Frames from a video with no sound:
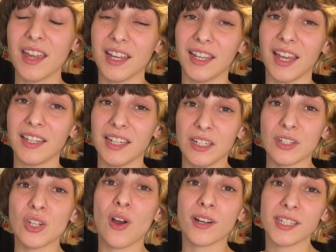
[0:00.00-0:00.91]
"Get
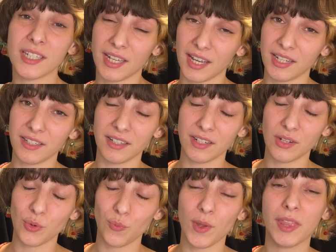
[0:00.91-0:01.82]
intoxicated
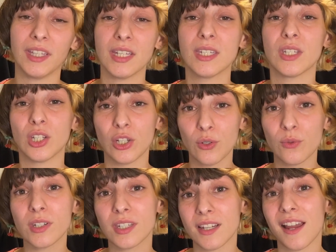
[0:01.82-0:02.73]
with this new
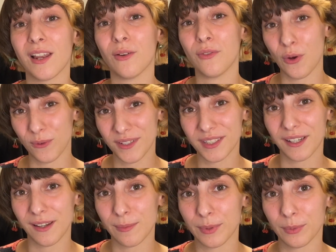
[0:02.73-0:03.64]
style of host
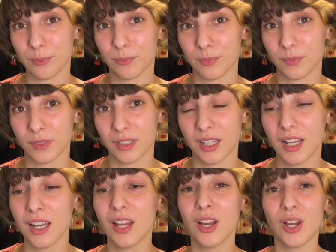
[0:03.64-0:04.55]
club."
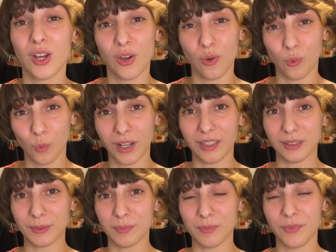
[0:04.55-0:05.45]

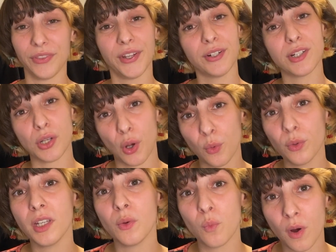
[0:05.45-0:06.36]
Well, there is
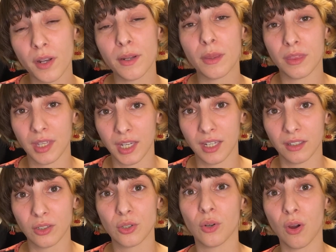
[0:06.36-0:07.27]
only one
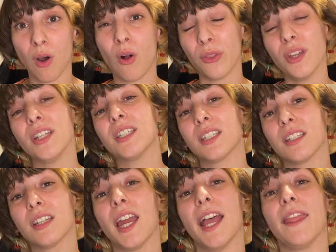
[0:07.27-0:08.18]
thing to call this,
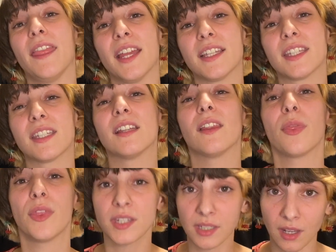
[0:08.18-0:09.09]
and that's
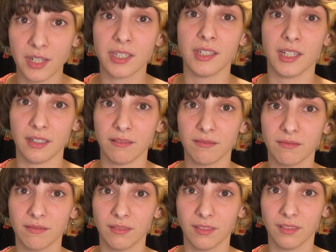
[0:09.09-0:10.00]
disgusting.
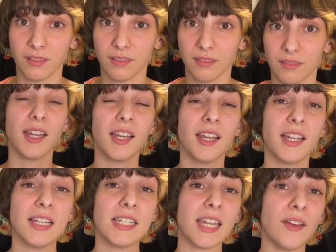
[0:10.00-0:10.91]

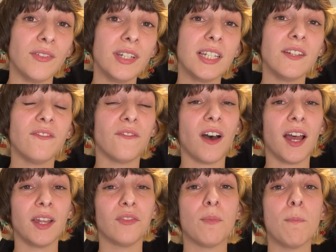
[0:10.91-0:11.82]

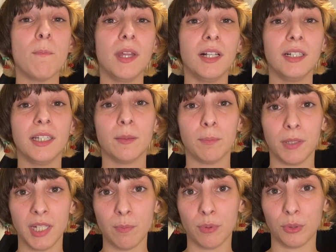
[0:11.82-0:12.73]
75 million
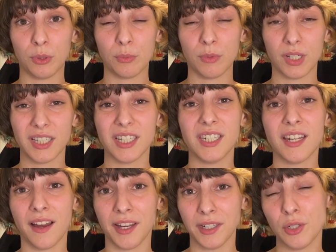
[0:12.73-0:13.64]
people
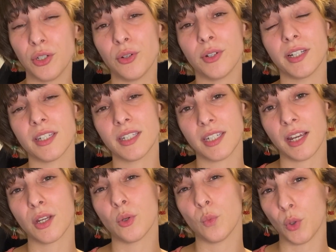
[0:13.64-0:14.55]
died during the
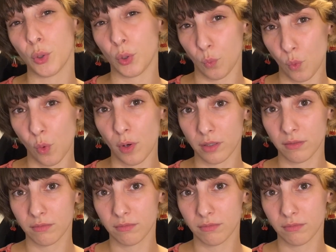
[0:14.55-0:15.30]
Second World War.